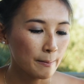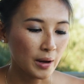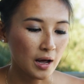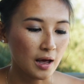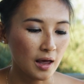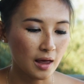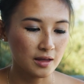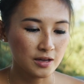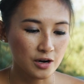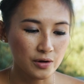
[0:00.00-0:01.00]
But,
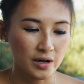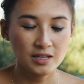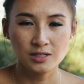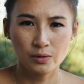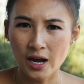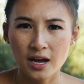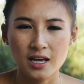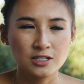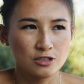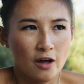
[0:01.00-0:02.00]
you know, it's okay.
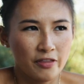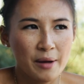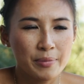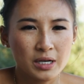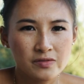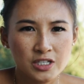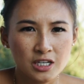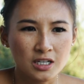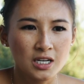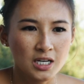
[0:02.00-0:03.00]
It's not that big of a
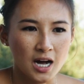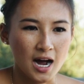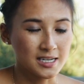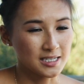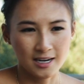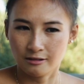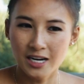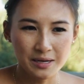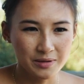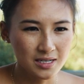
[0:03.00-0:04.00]
deal. I didn't get
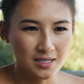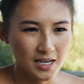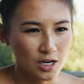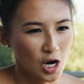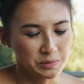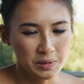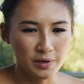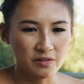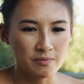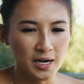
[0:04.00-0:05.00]
rabies. It cost me a
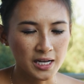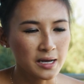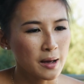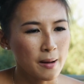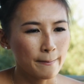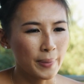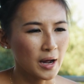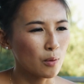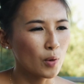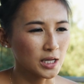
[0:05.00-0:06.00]
bit of money.
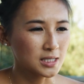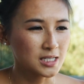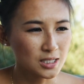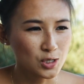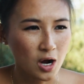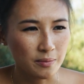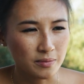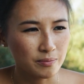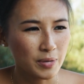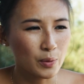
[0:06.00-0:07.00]
But what it
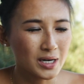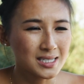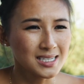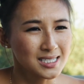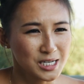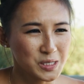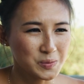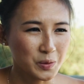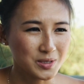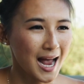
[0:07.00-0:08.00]
did teach
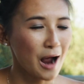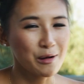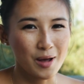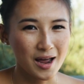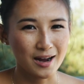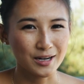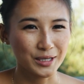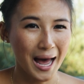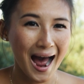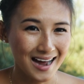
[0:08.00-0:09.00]
me was how
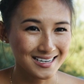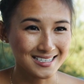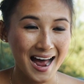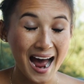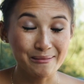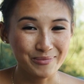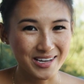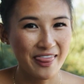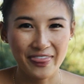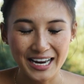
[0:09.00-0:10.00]
glad and
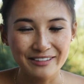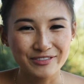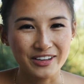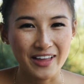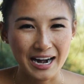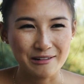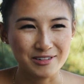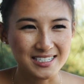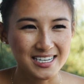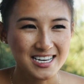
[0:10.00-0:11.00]
happy and thankful that I
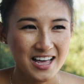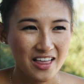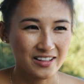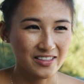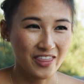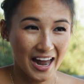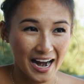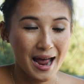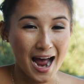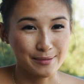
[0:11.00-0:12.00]
was that
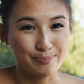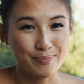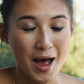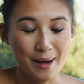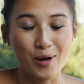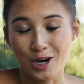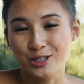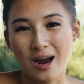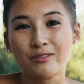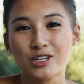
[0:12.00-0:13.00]
I had bought
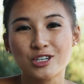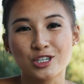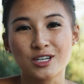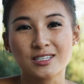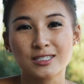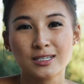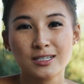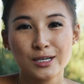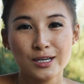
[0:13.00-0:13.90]
travel insurance.